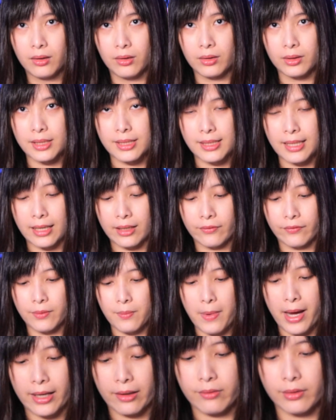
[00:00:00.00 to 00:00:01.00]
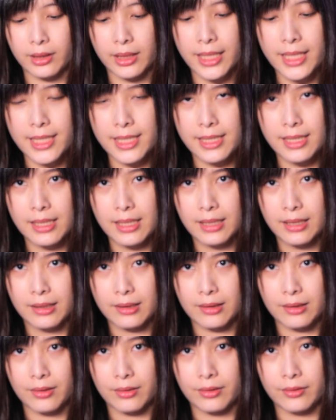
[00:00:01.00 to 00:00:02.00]
on the side of the Mac release.
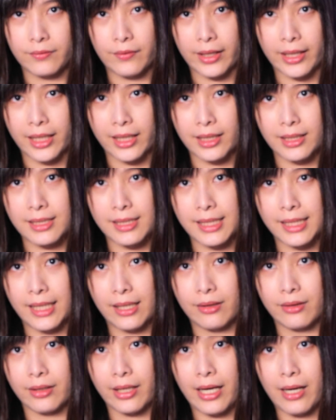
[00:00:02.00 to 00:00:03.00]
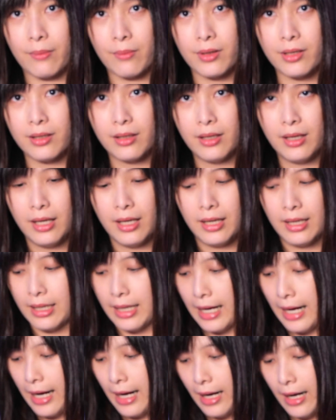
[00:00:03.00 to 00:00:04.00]
Don't know if I can see that on camera.
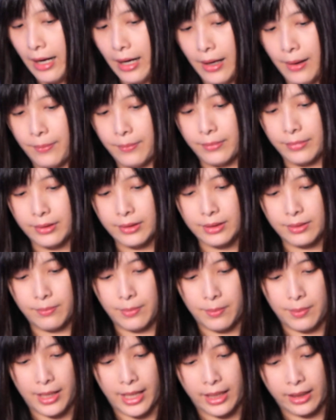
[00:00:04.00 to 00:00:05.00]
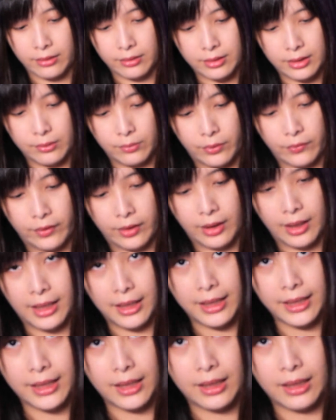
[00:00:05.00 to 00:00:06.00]
Let's maybe angle it with the
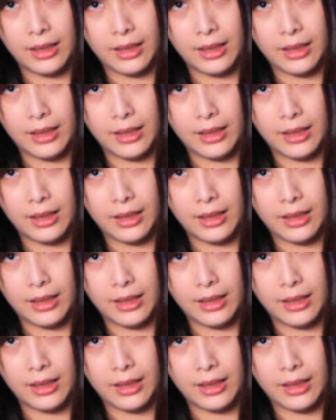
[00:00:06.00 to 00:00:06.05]
light.